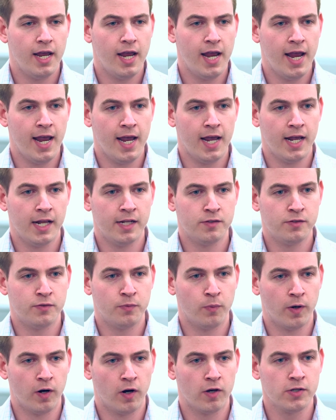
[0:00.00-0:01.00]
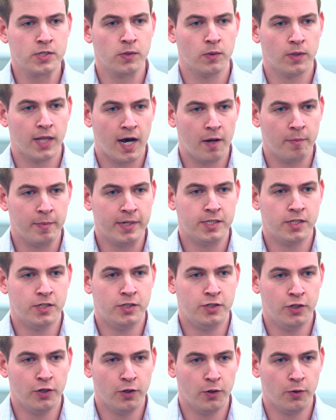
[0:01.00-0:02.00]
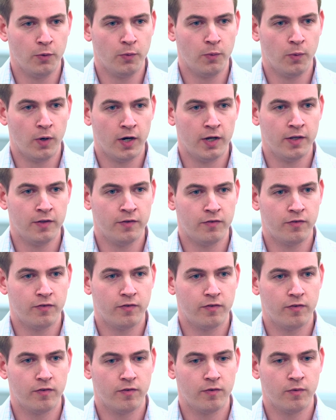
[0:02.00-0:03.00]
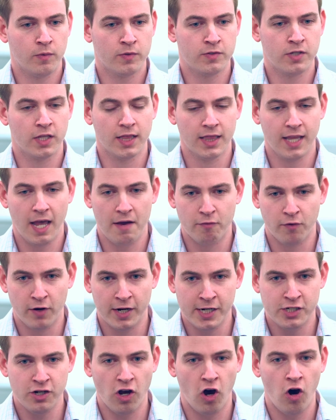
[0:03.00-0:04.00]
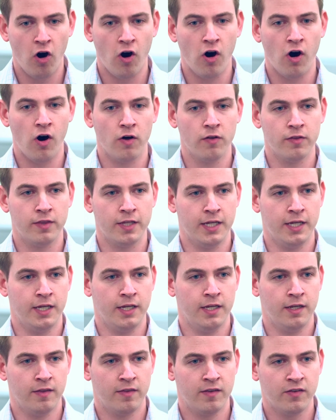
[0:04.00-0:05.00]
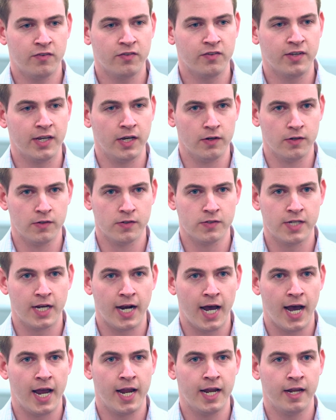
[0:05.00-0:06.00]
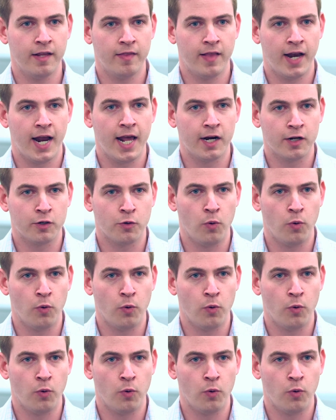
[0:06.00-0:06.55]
And what it also allowed me to do was to leverage all the skills that I had